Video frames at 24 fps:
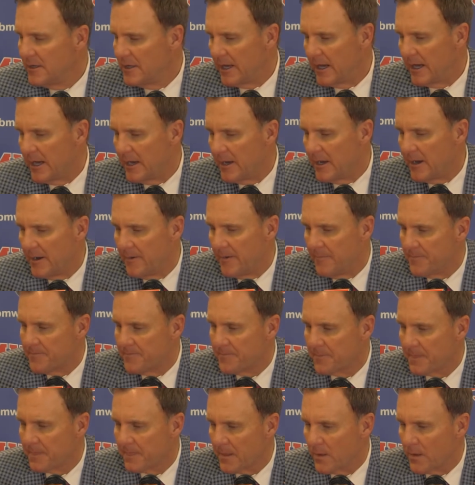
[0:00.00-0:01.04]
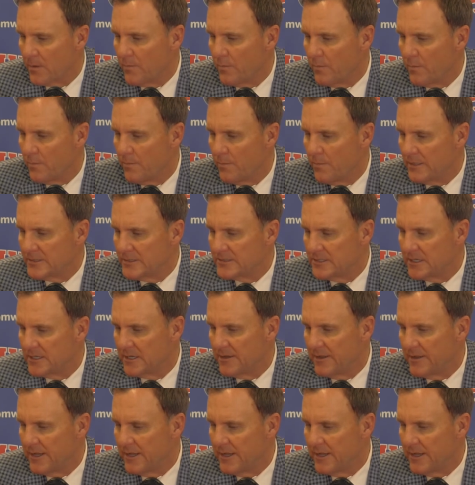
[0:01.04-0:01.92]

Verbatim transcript: Um, but uh,